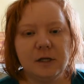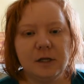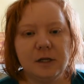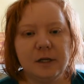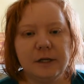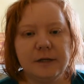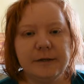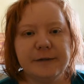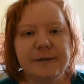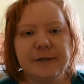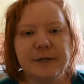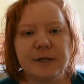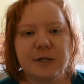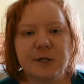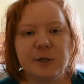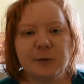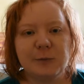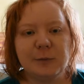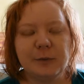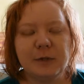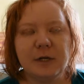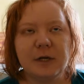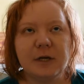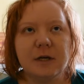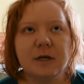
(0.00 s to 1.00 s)
it takes
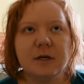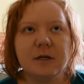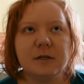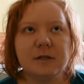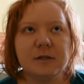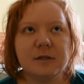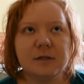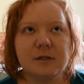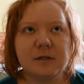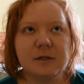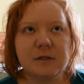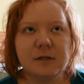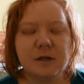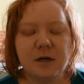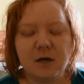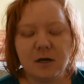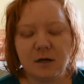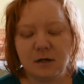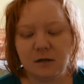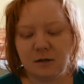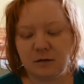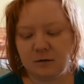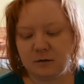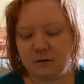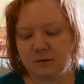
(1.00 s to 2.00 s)
place
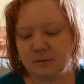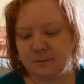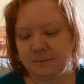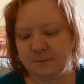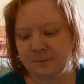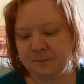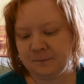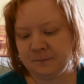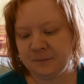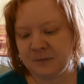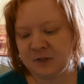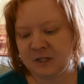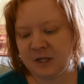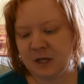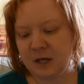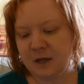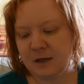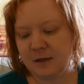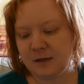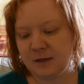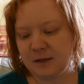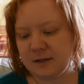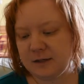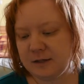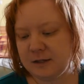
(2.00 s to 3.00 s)
in
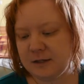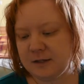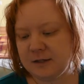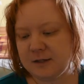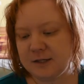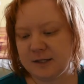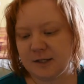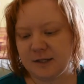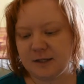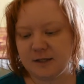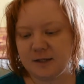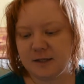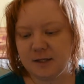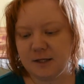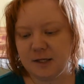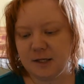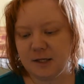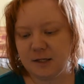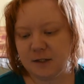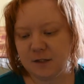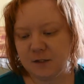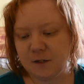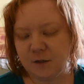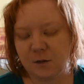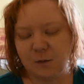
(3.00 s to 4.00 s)

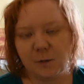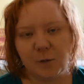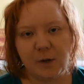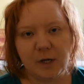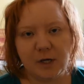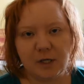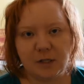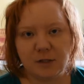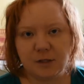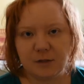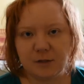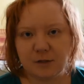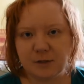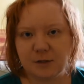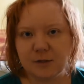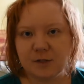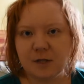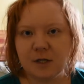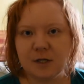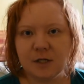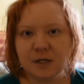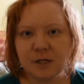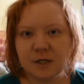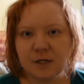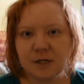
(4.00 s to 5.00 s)
1960s when
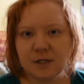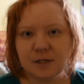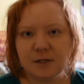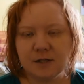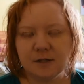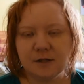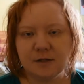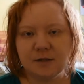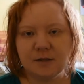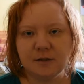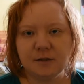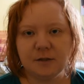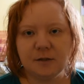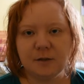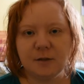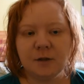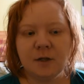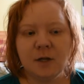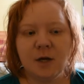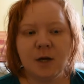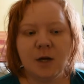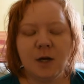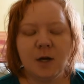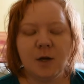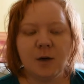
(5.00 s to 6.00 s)
Susanna Kaysen
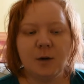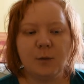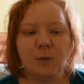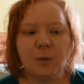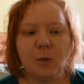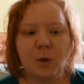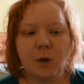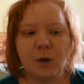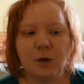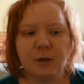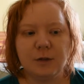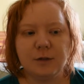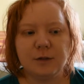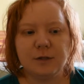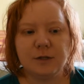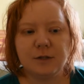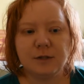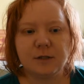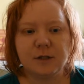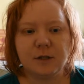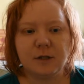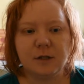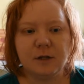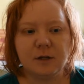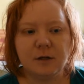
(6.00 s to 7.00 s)

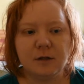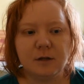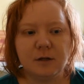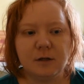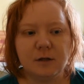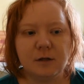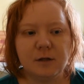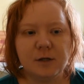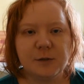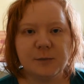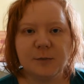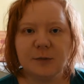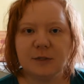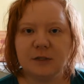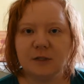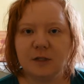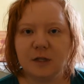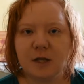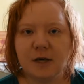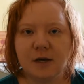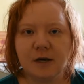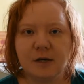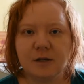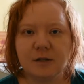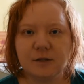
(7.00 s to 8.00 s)
was
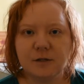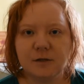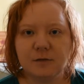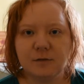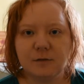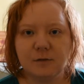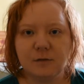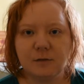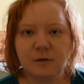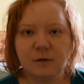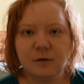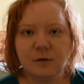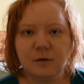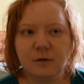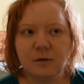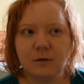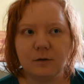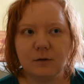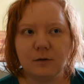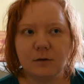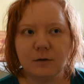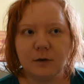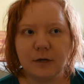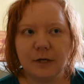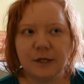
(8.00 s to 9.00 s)
hospitalized
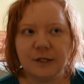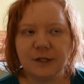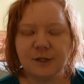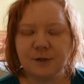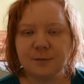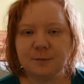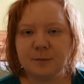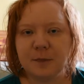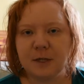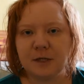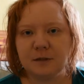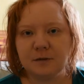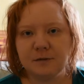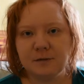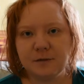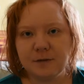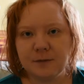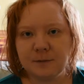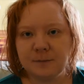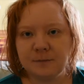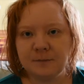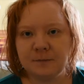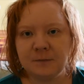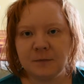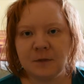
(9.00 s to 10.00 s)
for 18 months